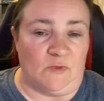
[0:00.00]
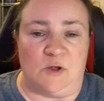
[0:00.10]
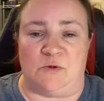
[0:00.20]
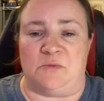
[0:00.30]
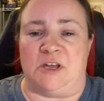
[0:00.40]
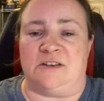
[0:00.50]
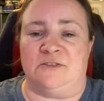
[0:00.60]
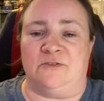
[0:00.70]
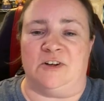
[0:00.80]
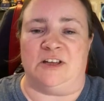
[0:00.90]
we made
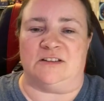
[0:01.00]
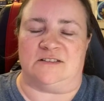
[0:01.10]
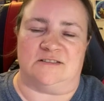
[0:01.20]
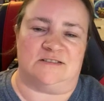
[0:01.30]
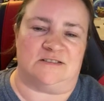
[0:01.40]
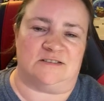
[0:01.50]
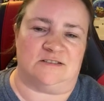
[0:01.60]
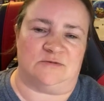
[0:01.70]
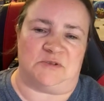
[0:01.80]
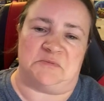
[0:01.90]
new friends.
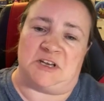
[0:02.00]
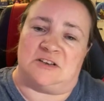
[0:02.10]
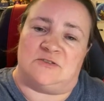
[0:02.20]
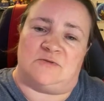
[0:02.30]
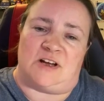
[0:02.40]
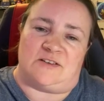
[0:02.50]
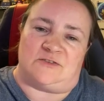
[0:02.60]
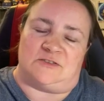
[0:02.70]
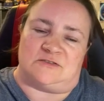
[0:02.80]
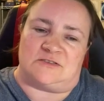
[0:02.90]
We made new
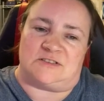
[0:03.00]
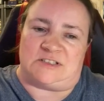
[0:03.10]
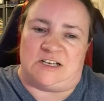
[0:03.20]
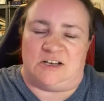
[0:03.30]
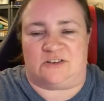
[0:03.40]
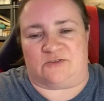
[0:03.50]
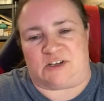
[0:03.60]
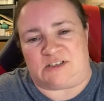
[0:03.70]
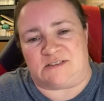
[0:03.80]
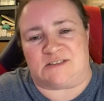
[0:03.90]
rivals.
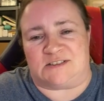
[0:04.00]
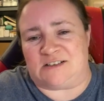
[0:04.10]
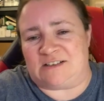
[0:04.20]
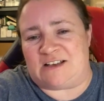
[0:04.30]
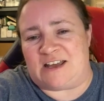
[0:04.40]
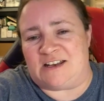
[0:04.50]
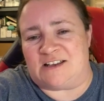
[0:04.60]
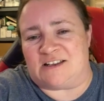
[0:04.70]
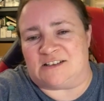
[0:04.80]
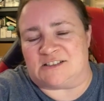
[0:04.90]
Friends started
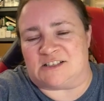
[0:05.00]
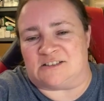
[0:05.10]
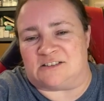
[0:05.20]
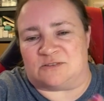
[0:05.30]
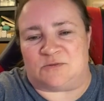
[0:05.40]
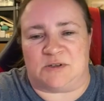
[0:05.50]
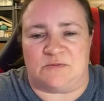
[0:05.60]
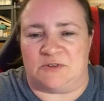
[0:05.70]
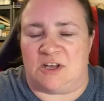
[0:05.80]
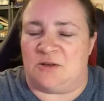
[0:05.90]
hating each other.
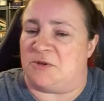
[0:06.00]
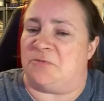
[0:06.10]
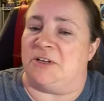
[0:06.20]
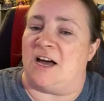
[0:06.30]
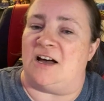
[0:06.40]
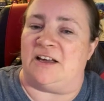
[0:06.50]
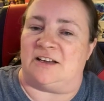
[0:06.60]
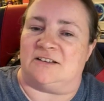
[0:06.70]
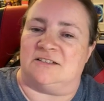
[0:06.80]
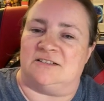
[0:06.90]
People
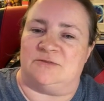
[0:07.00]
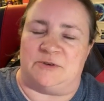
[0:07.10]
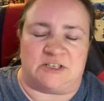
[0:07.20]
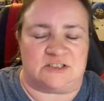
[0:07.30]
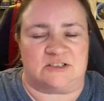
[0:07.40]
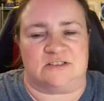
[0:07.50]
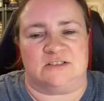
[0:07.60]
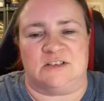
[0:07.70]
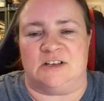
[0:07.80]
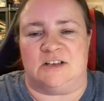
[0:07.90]
died, which
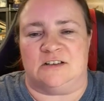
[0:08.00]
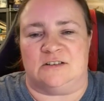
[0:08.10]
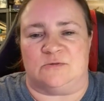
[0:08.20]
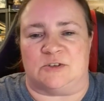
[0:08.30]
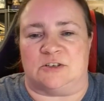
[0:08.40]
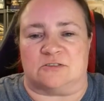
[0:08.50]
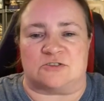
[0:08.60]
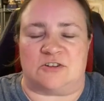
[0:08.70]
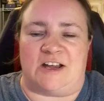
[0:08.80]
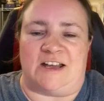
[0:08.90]
when you're
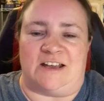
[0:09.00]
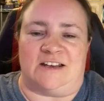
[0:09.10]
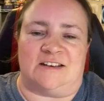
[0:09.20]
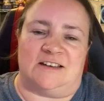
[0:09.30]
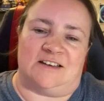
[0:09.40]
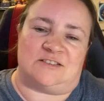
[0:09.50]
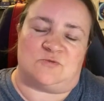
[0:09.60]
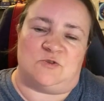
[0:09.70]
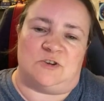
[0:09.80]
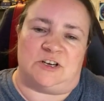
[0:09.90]
trained as
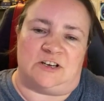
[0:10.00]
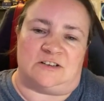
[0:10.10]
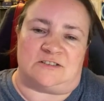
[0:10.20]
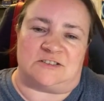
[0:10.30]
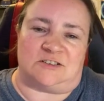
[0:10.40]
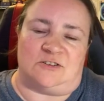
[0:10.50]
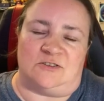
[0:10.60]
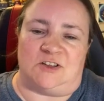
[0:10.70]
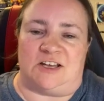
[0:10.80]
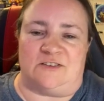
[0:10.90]
warriors, your
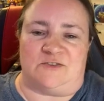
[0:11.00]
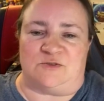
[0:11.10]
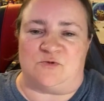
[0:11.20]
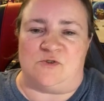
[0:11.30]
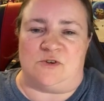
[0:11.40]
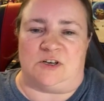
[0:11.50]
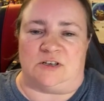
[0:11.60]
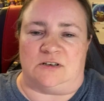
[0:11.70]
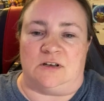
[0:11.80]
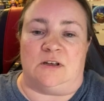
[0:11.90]
whole life is
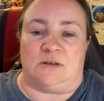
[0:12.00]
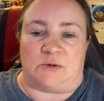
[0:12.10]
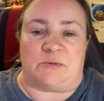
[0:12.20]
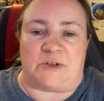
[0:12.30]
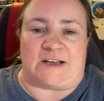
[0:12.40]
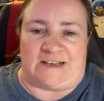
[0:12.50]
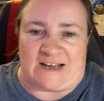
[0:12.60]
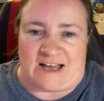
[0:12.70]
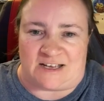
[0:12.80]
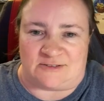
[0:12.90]
war, people are gonna die.